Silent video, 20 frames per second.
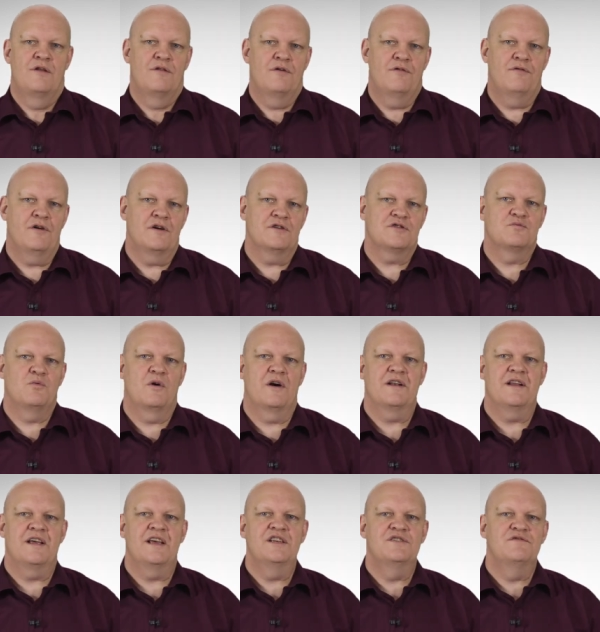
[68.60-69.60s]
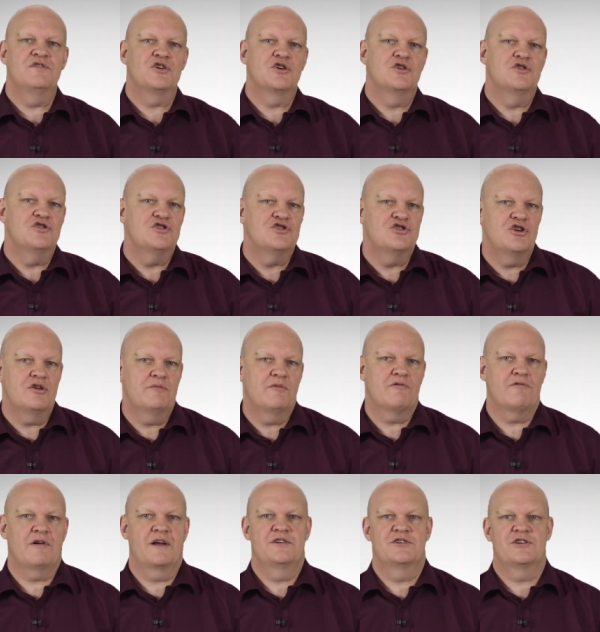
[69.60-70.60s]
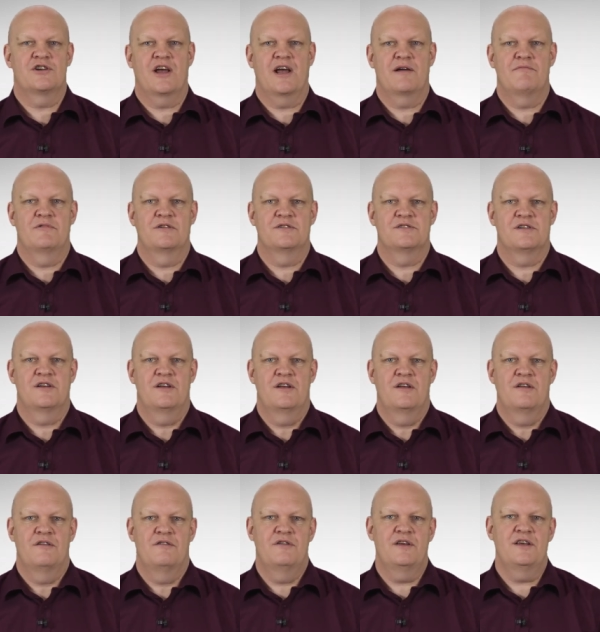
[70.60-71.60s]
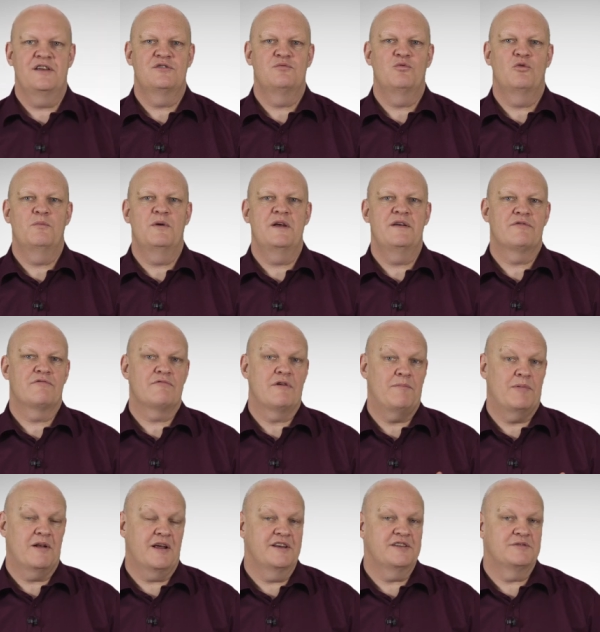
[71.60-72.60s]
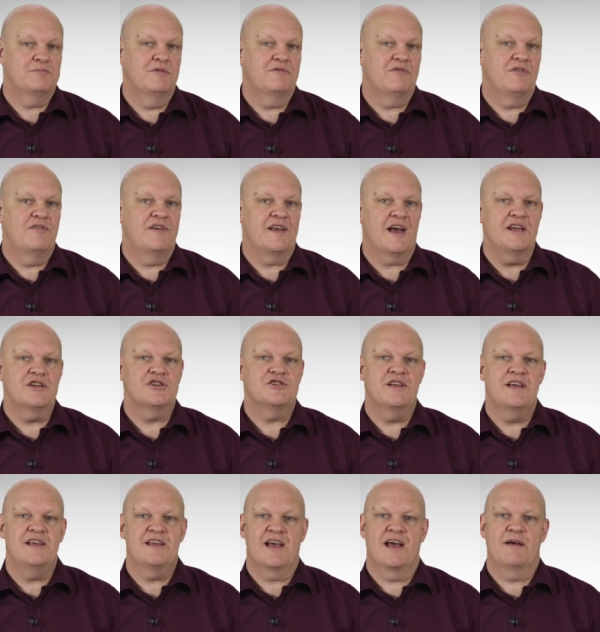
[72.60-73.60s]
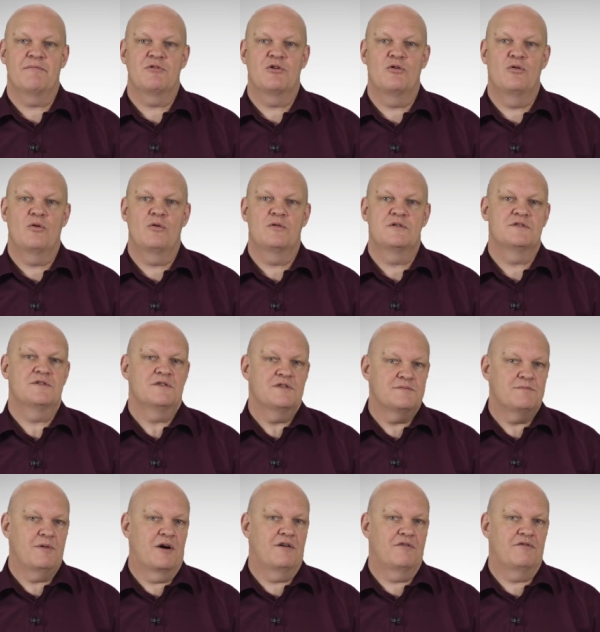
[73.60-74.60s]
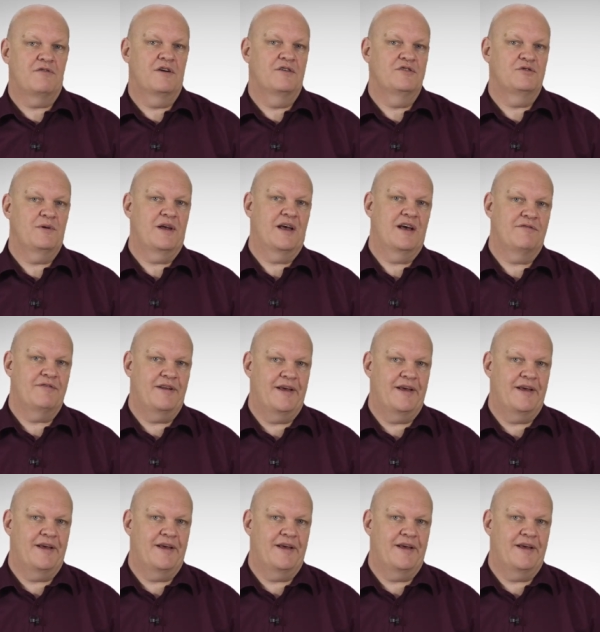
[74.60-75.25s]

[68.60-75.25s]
The first one is the consumer range cameras. These will be the replacement for the HD camcorders and smartphones we have